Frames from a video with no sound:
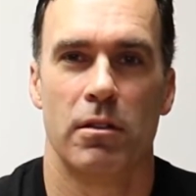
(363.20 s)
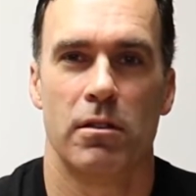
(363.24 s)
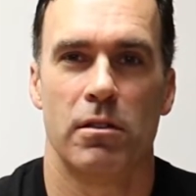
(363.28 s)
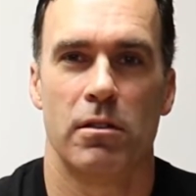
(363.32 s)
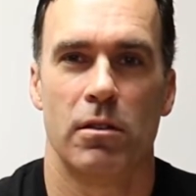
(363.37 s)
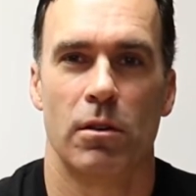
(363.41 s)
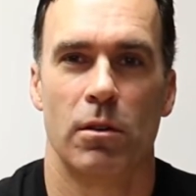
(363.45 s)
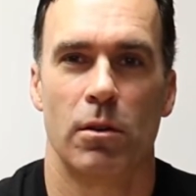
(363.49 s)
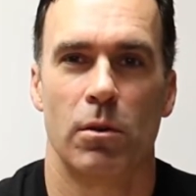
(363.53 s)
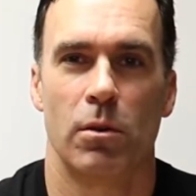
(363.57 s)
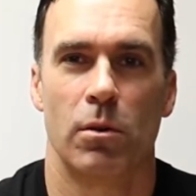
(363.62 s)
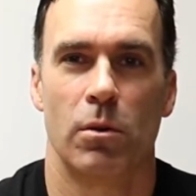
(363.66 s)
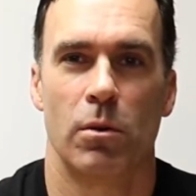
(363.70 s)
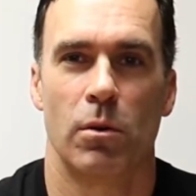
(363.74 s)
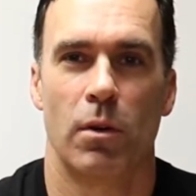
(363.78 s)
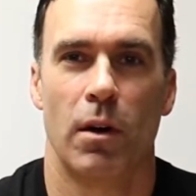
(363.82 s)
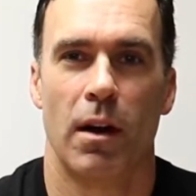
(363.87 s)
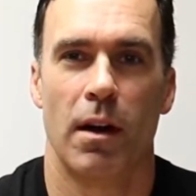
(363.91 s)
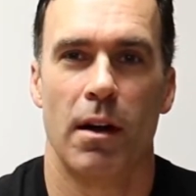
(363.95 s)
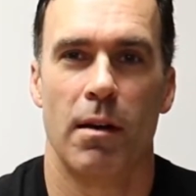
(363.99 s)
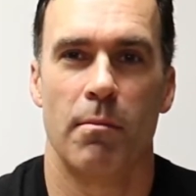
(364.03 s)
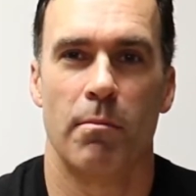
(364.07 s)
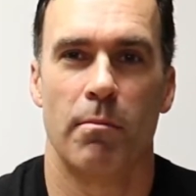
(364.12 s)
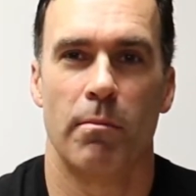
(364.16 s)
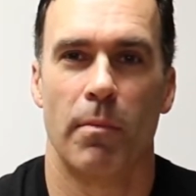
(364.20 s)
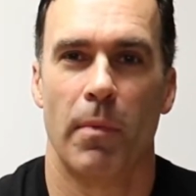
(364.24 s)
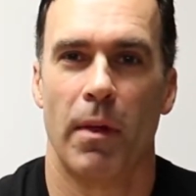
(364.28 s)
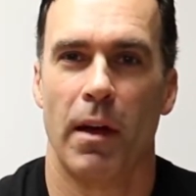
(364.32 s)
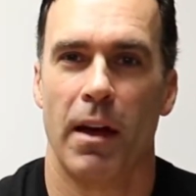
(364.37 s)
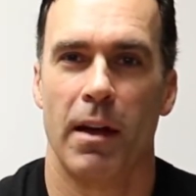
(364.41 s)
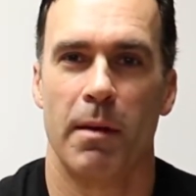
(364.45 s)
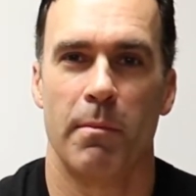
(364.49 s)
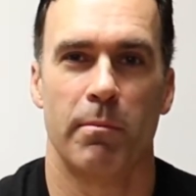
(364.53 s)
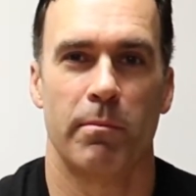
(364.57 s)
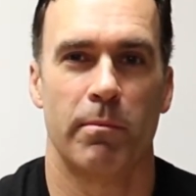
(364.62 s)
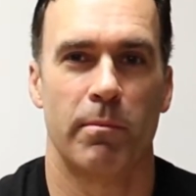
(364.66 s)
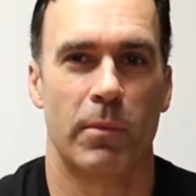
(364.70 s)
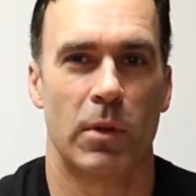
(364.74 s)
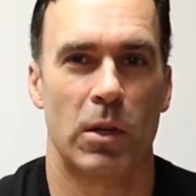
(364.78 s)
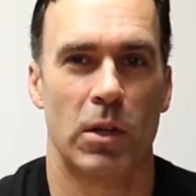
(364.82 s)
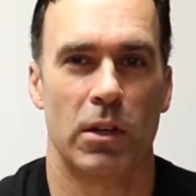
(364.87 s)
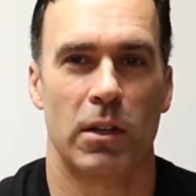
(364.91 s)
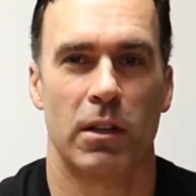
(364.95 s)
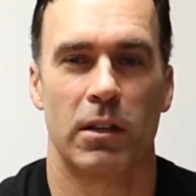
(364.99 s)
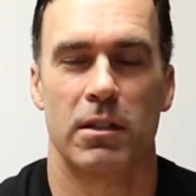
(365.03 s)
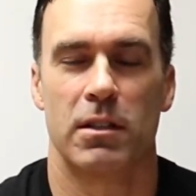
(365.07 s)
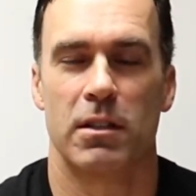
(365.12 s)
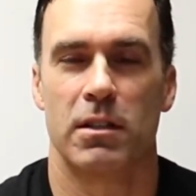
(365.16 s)
So I'm
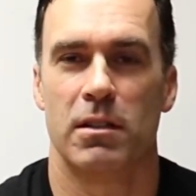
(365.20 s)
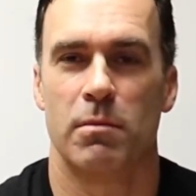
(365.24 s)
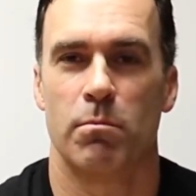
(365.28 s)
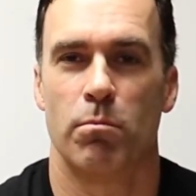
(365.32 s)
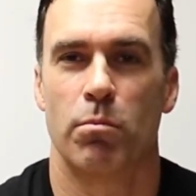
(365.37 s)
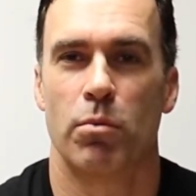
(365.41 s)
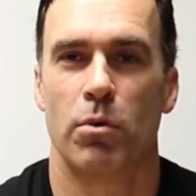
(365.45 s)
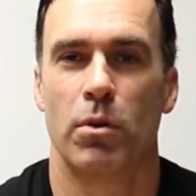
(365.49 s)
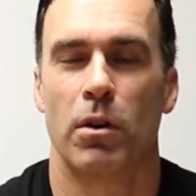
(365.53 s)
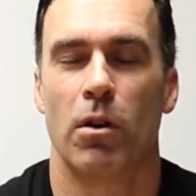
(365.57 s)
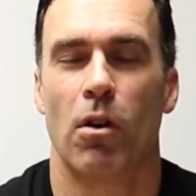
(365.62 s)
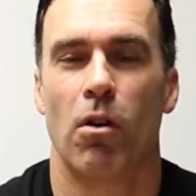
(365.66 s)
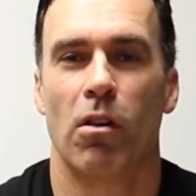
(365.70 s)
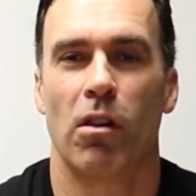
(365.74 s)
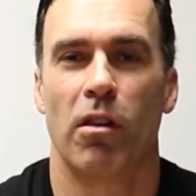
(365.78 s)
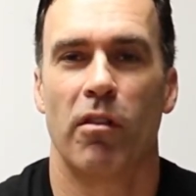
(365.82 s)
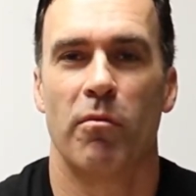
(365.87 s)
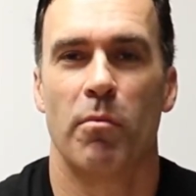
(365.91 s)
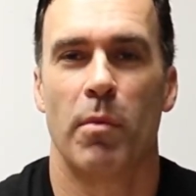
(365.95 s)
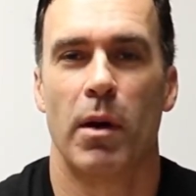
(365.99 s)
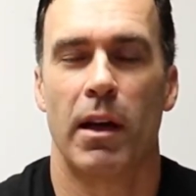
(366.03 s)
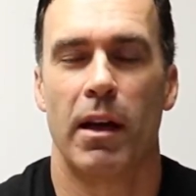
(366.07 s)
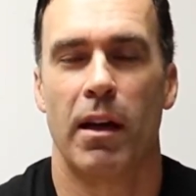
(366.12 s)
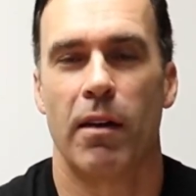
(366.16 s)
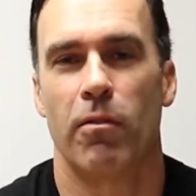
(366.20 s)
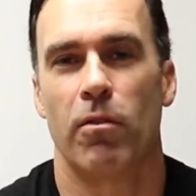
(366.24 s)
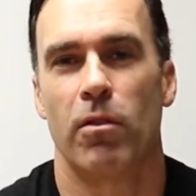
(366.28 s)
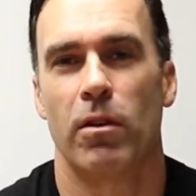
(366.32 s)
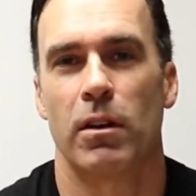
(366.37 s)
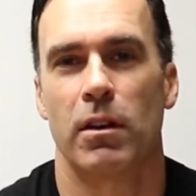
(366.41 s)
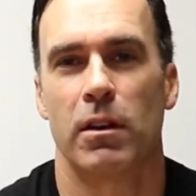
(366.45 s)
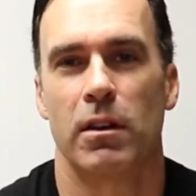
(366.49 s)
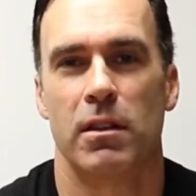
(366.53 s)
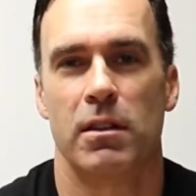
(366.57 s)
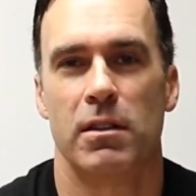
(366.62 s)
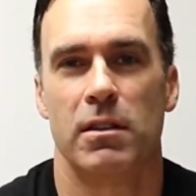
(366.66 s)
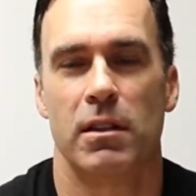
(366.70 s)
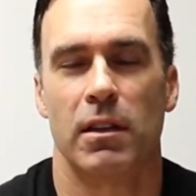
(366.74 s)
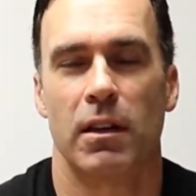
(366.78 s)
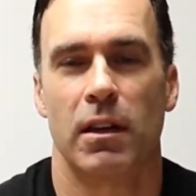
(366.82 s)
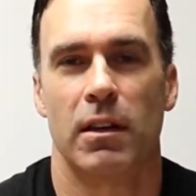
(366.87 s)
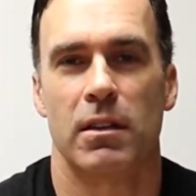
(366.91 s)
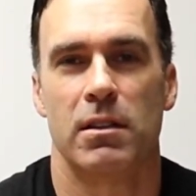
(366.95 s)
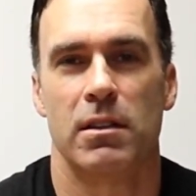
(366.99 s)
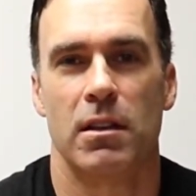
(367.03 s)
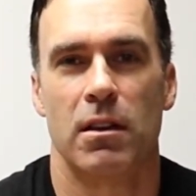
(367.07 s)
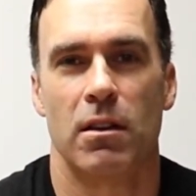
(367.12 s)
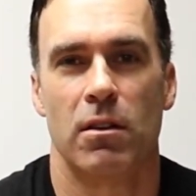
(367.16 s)
gonna just put all of my effort into this thing
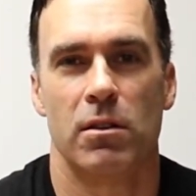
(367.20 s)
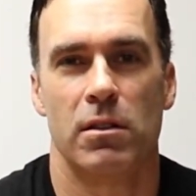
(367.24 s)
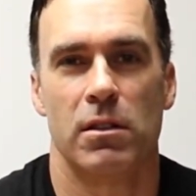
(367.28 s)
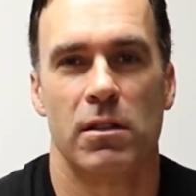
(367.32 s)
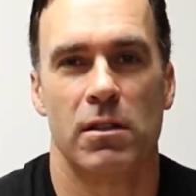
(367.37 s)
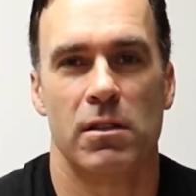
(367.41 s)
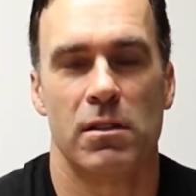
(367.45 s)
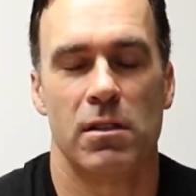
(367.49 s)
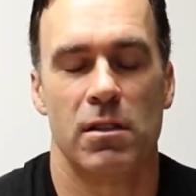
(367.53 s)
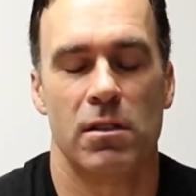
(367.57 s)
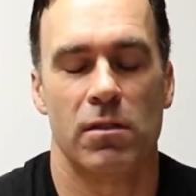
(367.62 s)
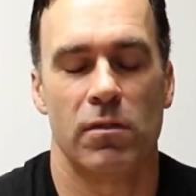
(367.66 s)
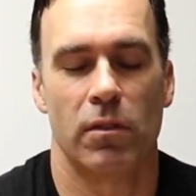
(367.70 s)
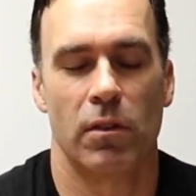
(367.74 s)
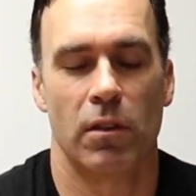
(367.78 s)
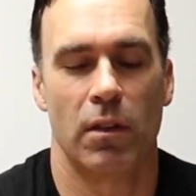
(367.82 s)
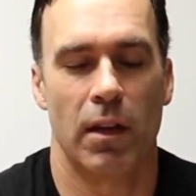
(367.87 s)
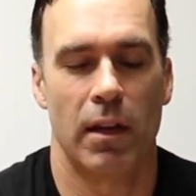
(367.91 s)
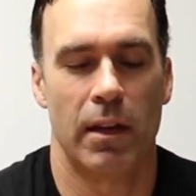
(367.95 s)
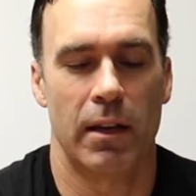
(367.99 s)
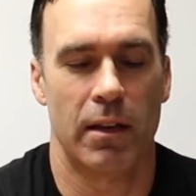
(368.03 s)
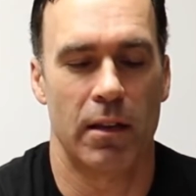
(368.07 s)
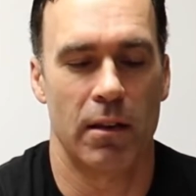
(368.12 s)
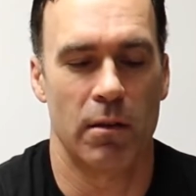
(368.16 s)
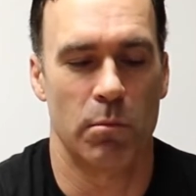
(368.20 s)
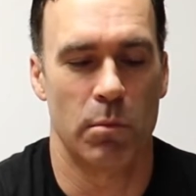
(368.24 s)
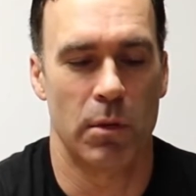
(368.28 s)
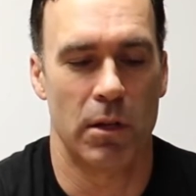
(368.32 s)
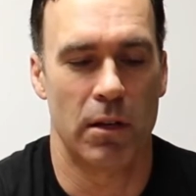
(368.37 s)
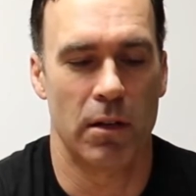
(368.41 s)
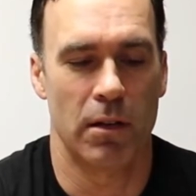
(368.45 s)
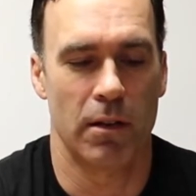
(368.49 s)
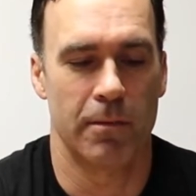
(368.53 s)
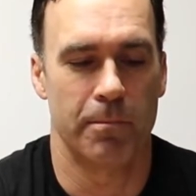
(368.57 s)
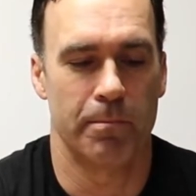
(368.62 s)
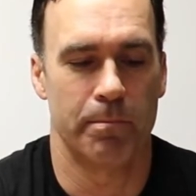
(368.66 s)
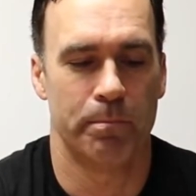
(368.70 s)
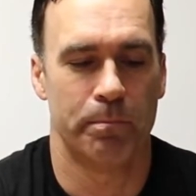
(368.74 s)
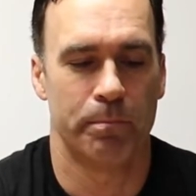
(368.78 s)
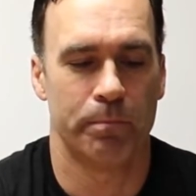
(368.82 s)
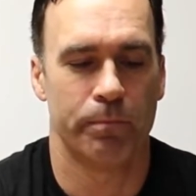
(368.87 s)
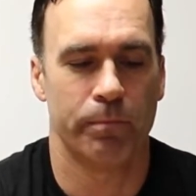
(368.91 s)
and see how successful I can become.